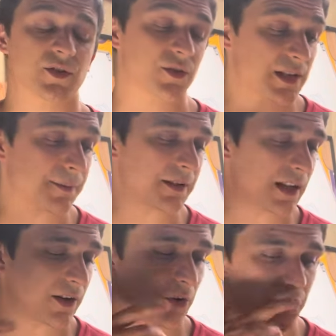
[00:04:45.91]
So something
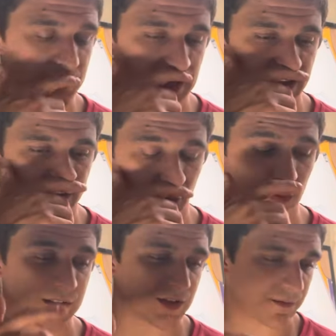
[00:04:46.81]
that I noticed that
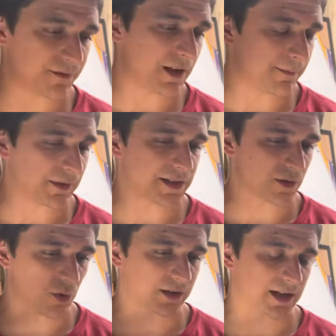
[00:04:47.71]
all this hip
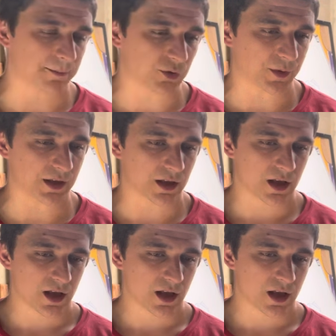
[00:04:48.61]
flexor work that I'm doing,